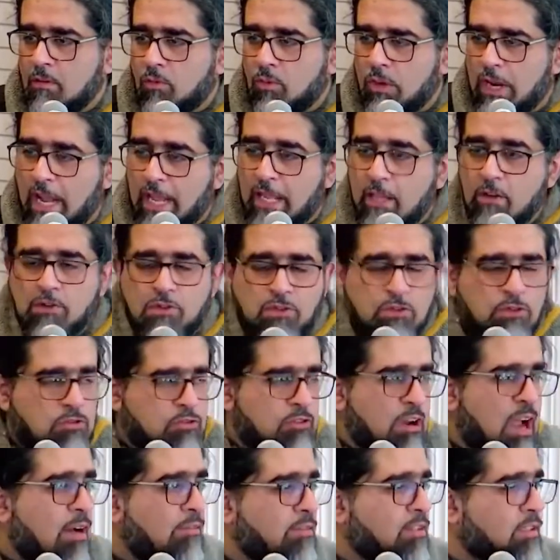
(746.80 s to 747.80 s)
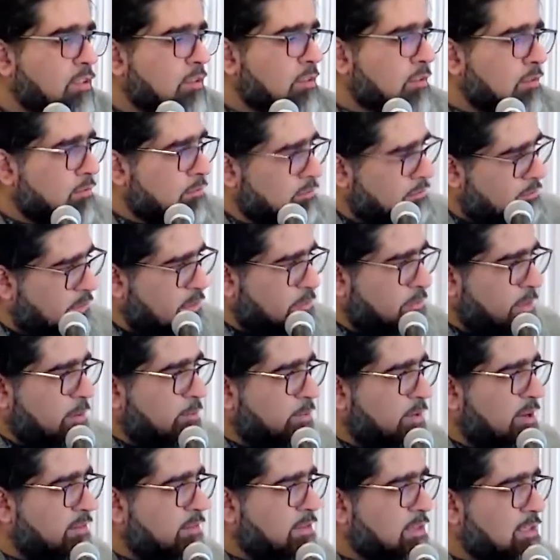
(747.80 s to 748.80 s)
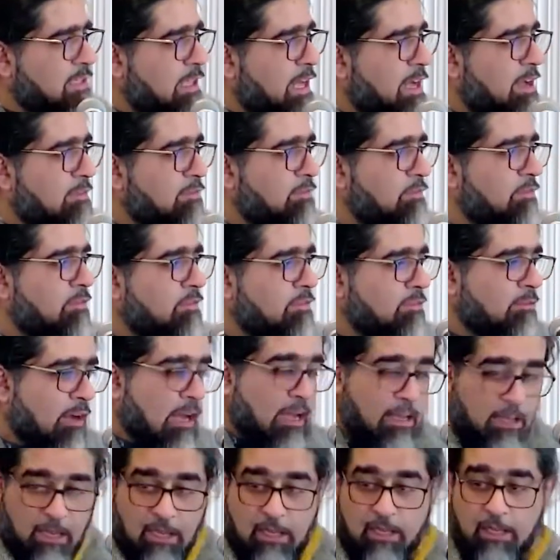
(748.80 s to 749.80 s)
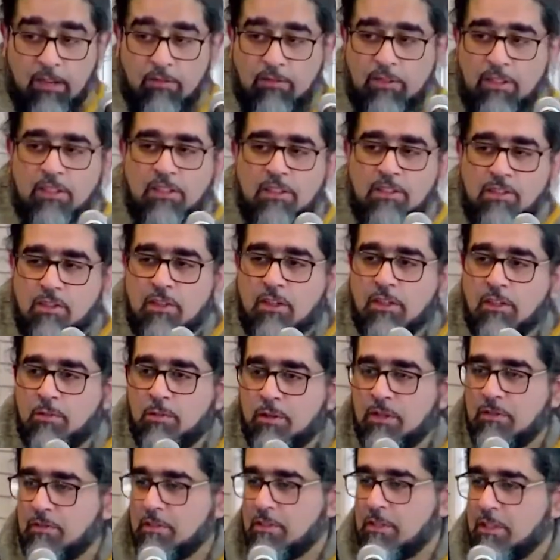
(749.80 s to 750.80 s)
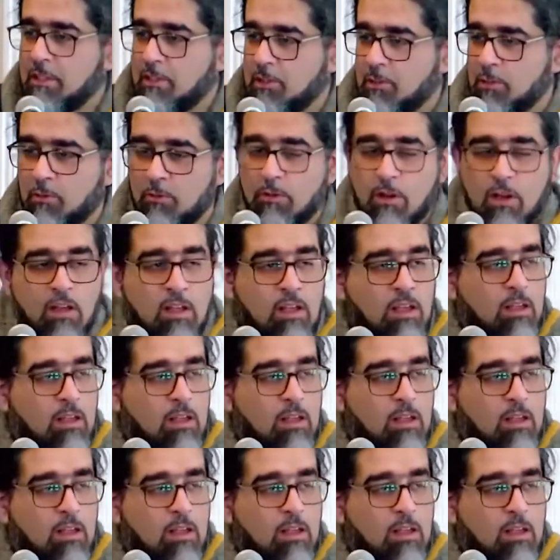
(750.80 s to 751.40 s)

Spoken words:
When I used to travel in my previous life, I lived in this earth previously too,